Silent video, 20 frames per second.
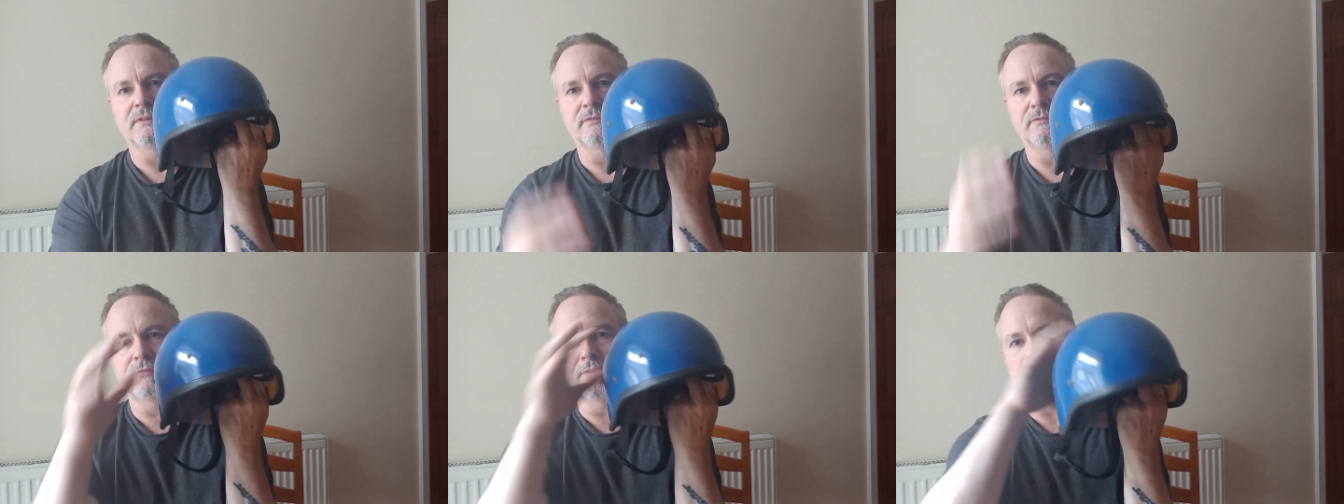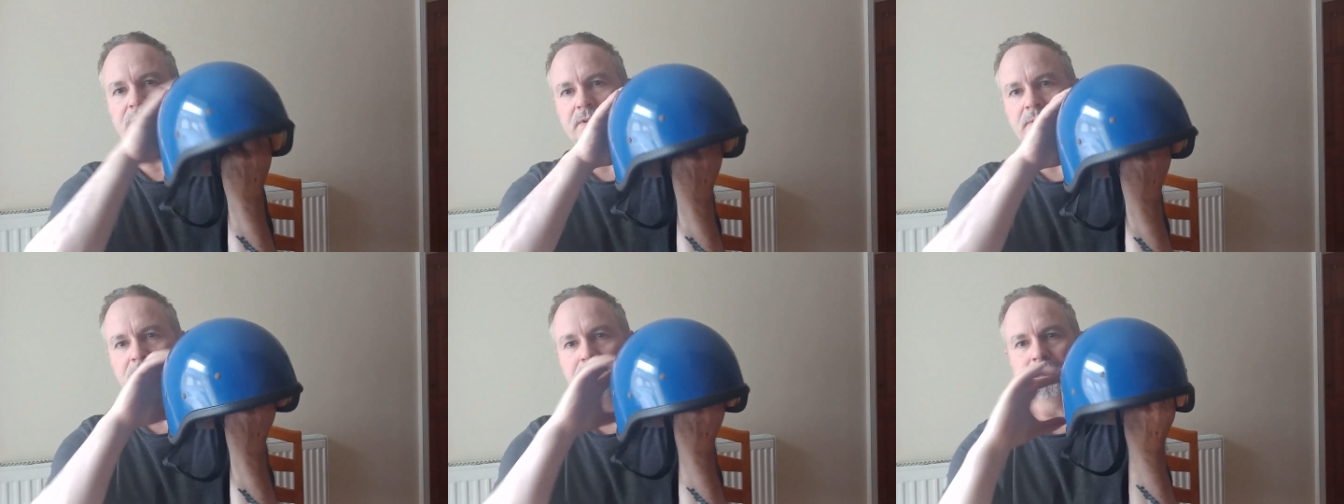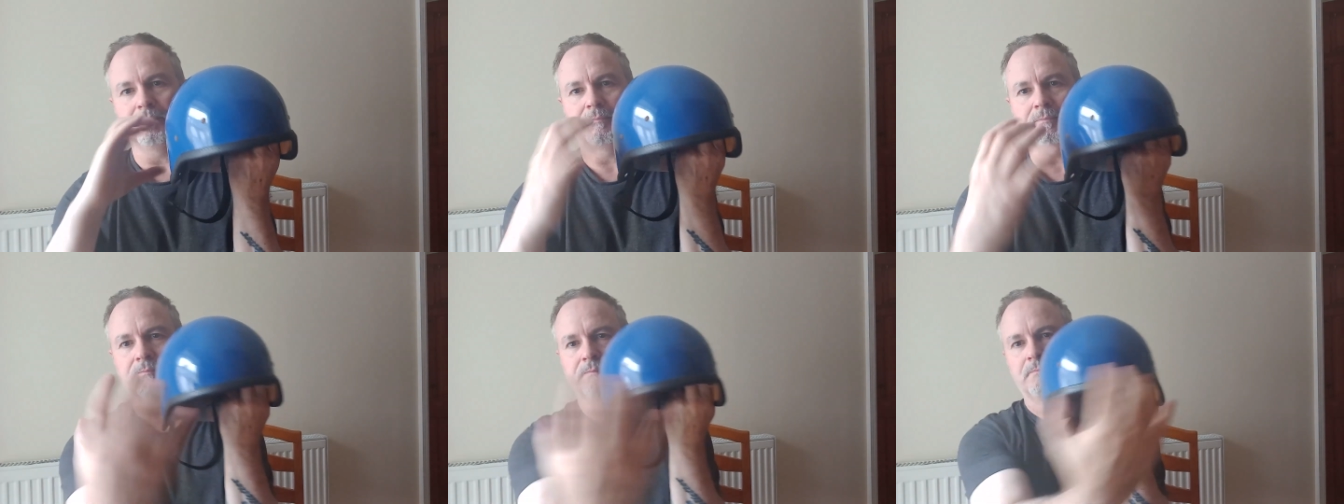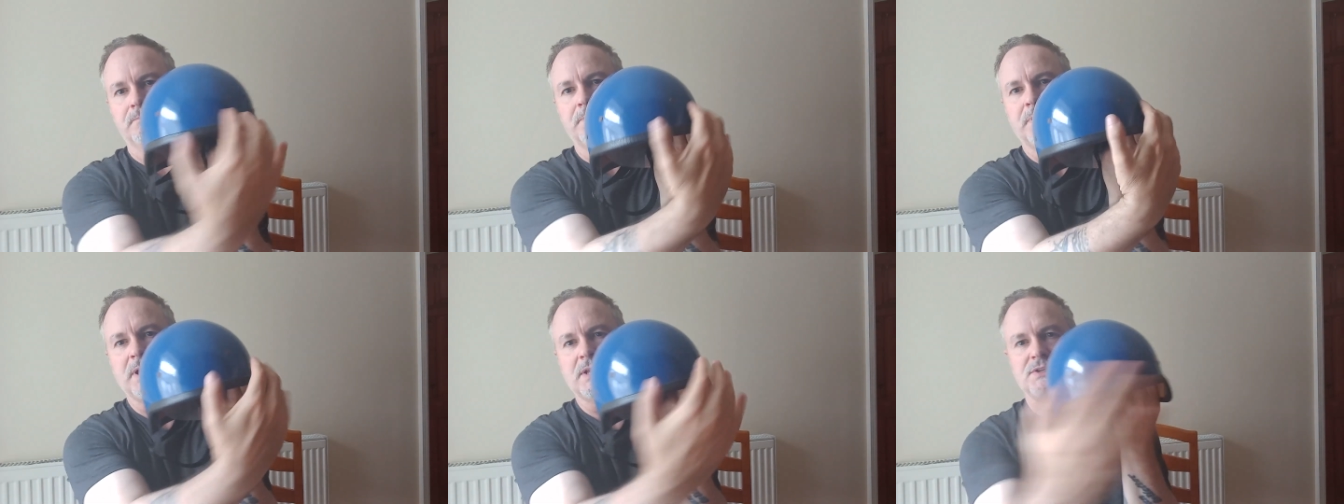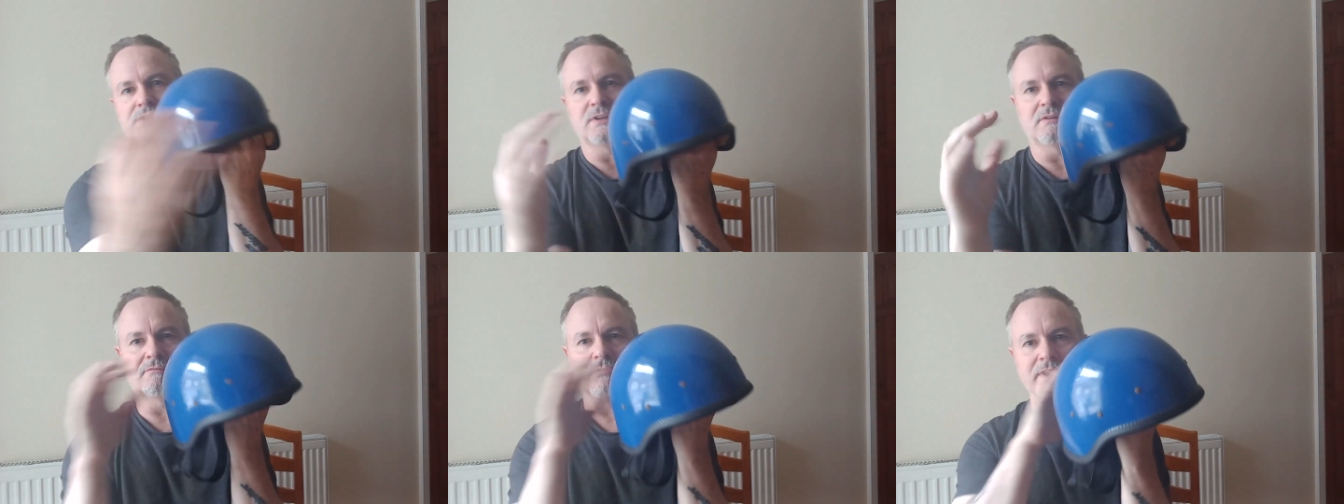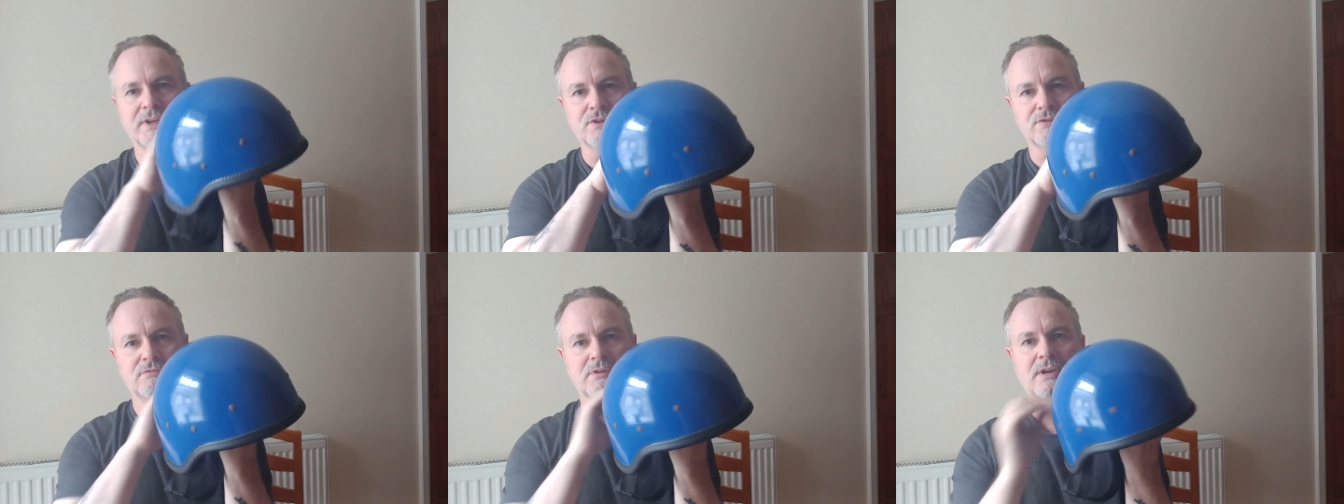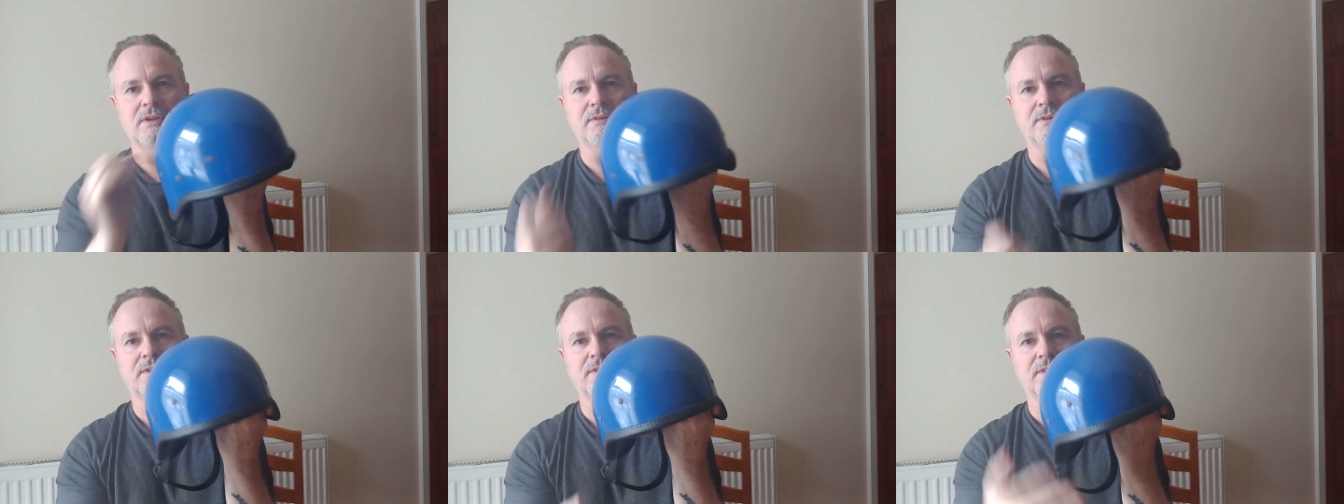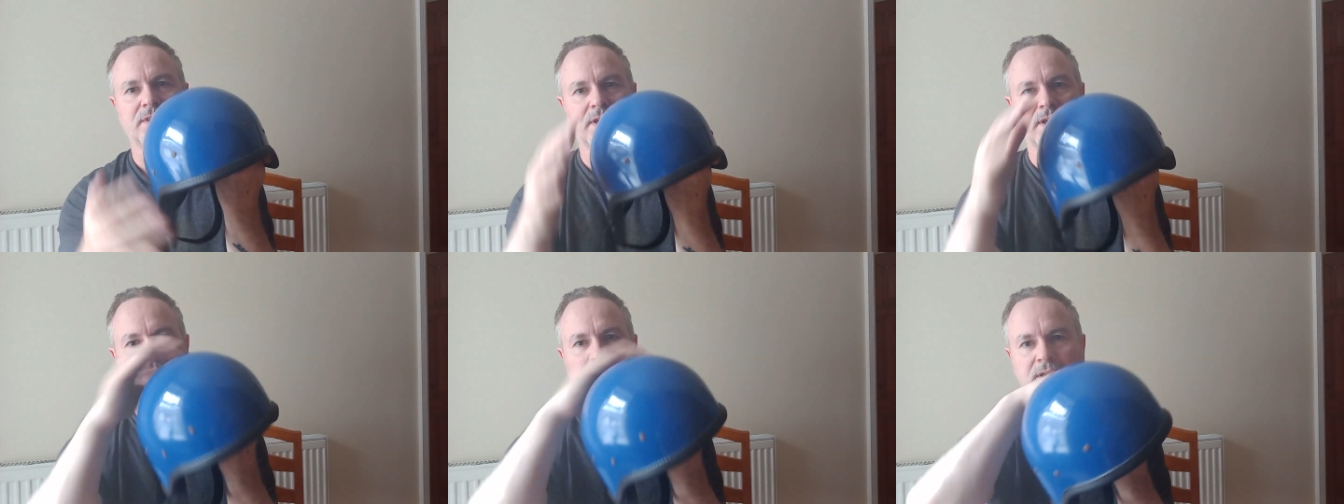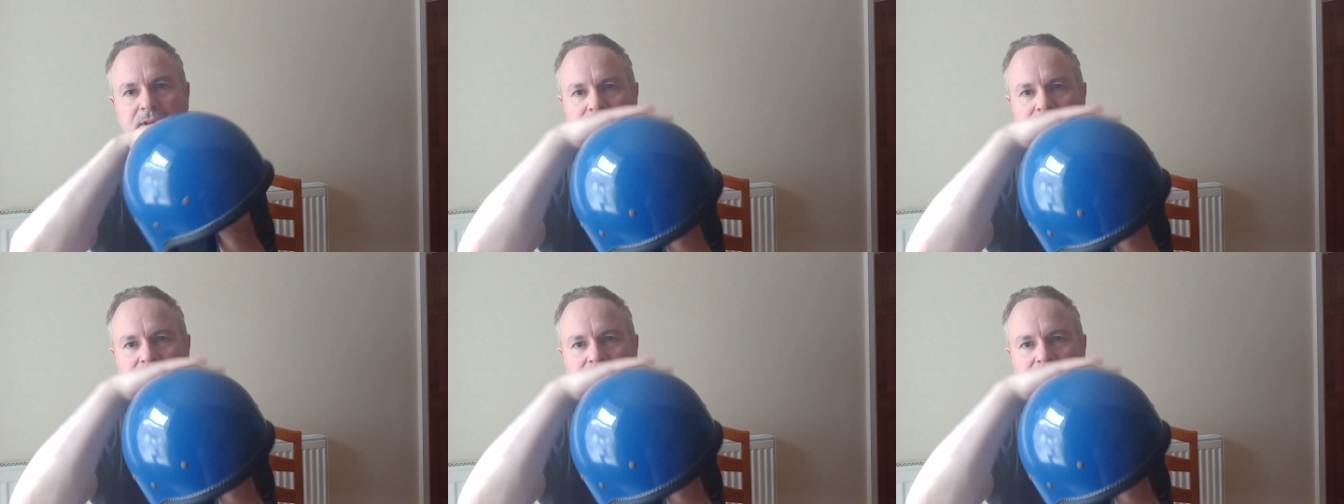the front, plastic rings around the thing,